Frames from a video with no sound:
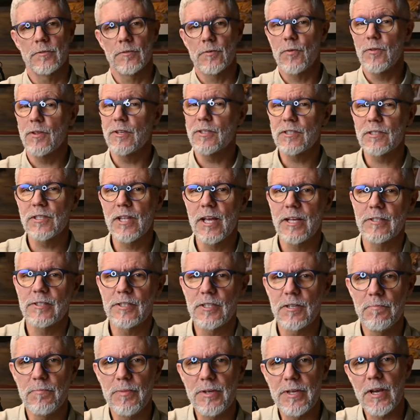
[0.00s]
So this lens
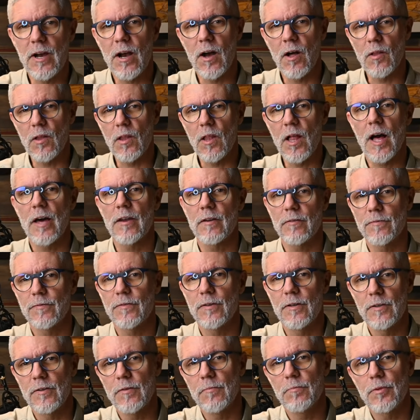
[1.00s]
can be a lot of
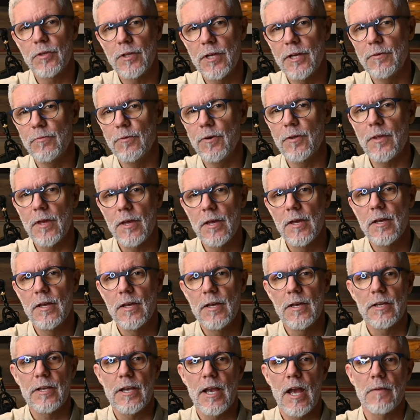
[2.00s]
fun to play with
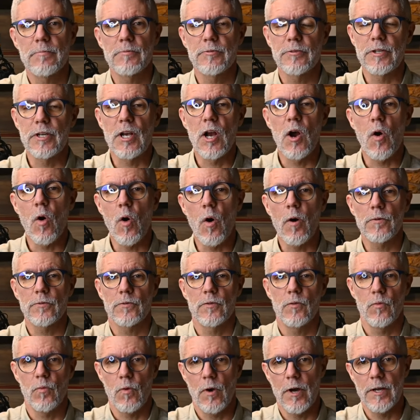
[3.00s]
capturing
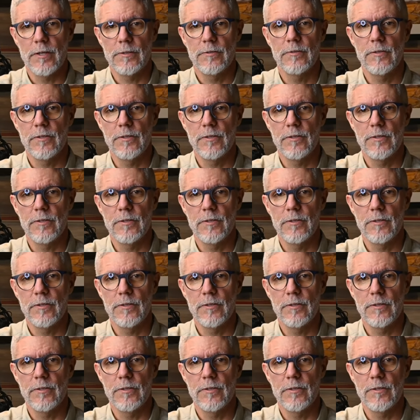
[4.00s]
ultra wide